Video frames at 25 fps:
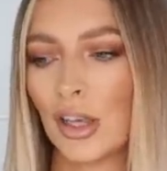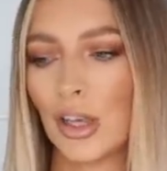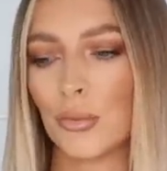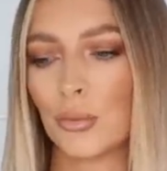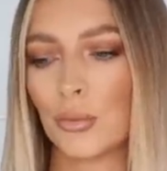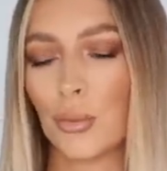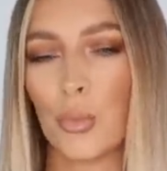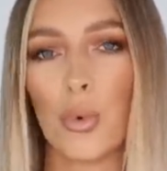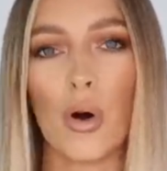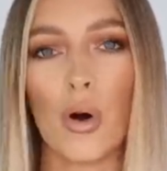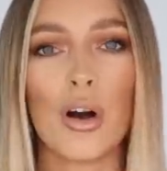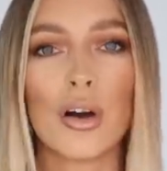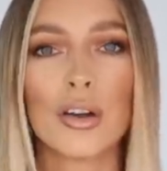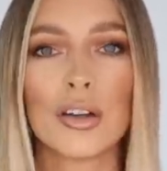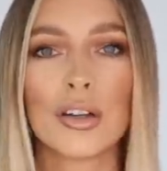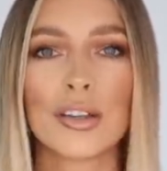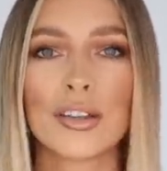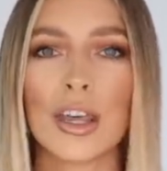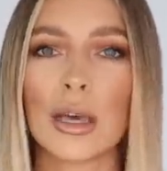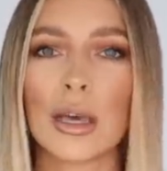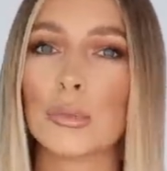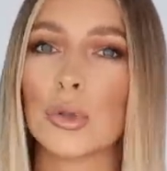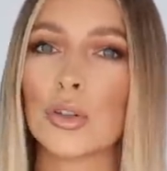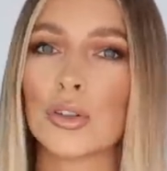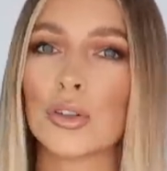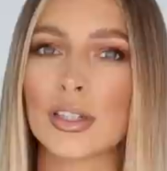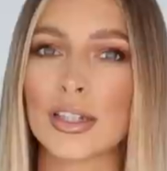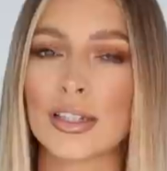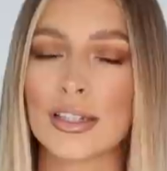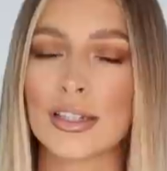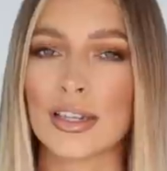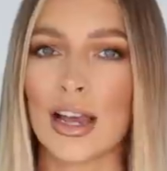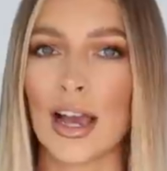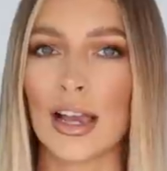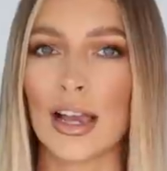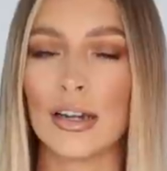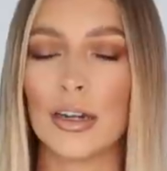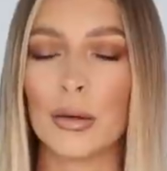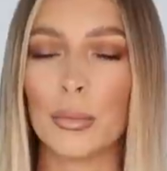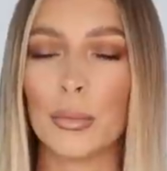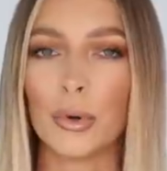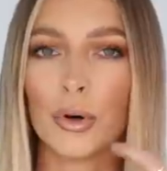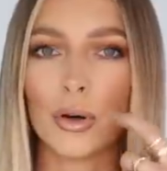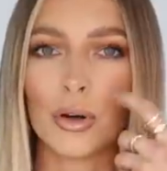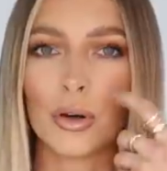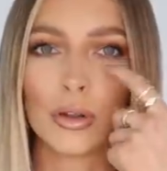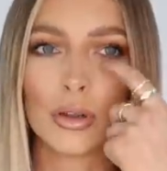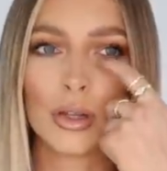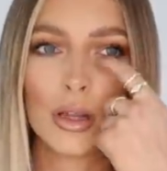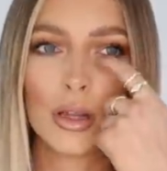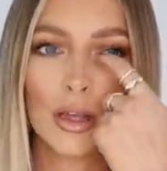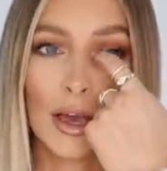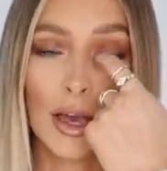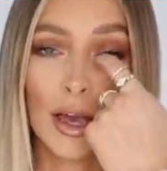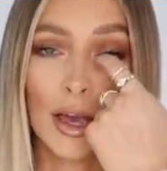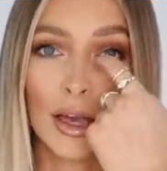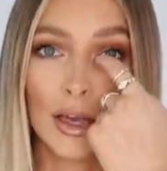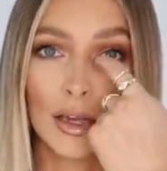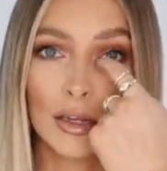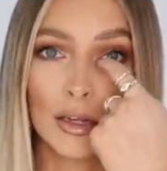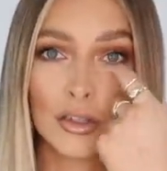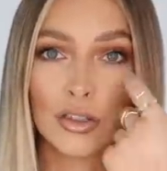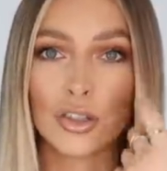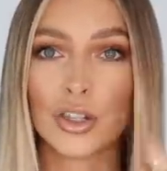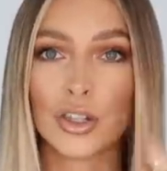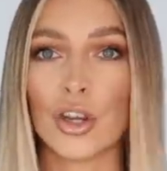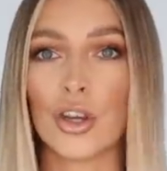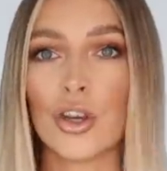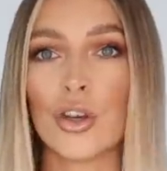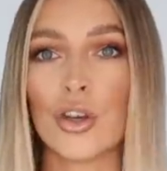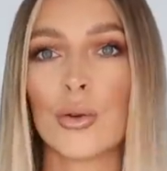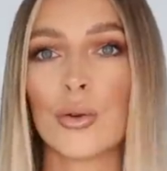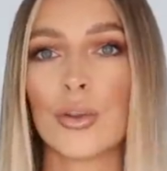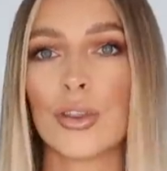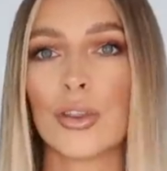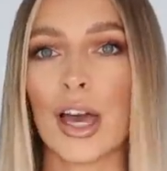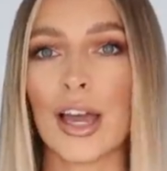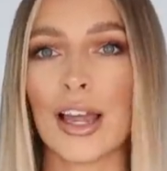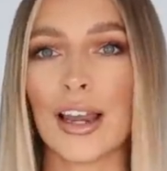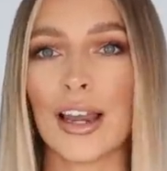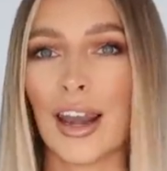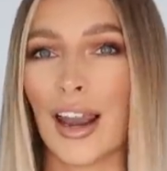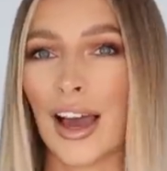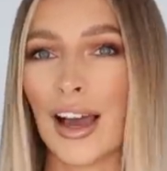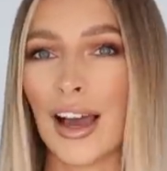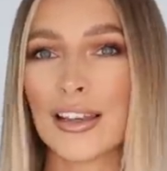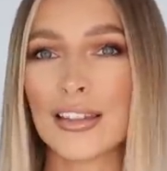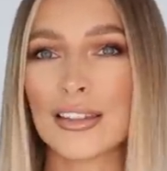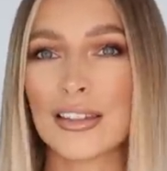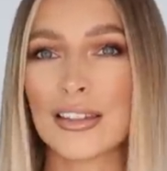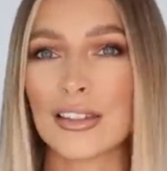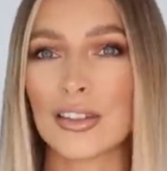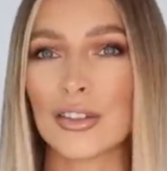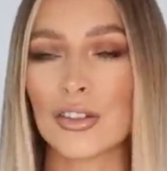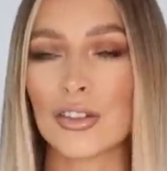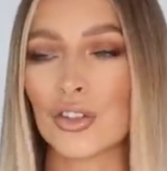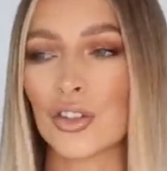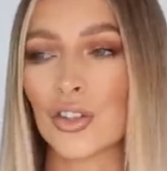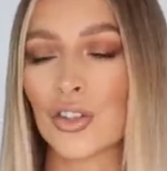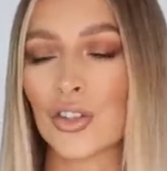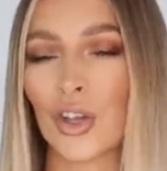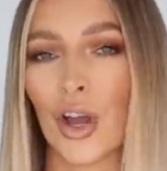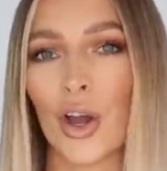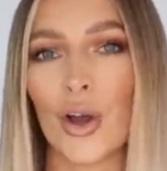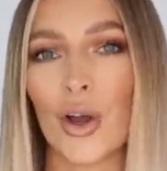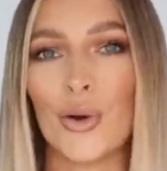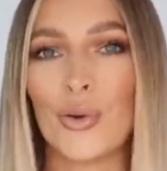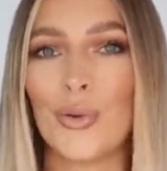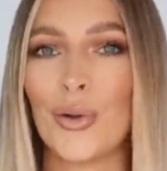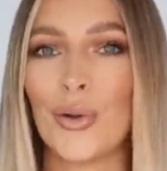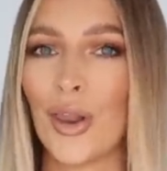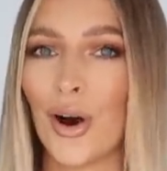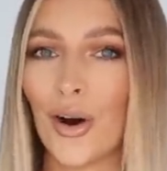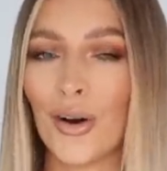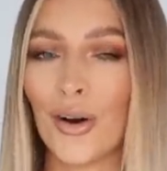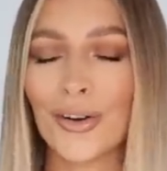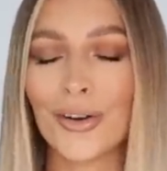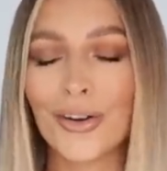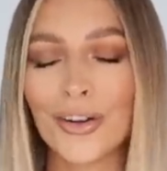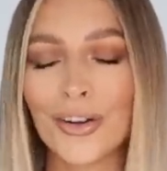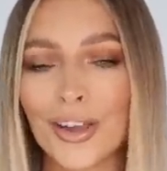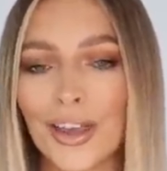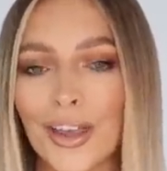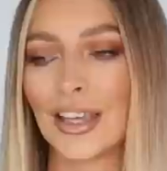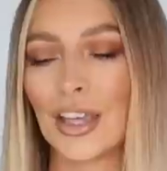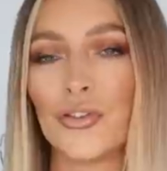One, they're more sustainable, and two, they last so long.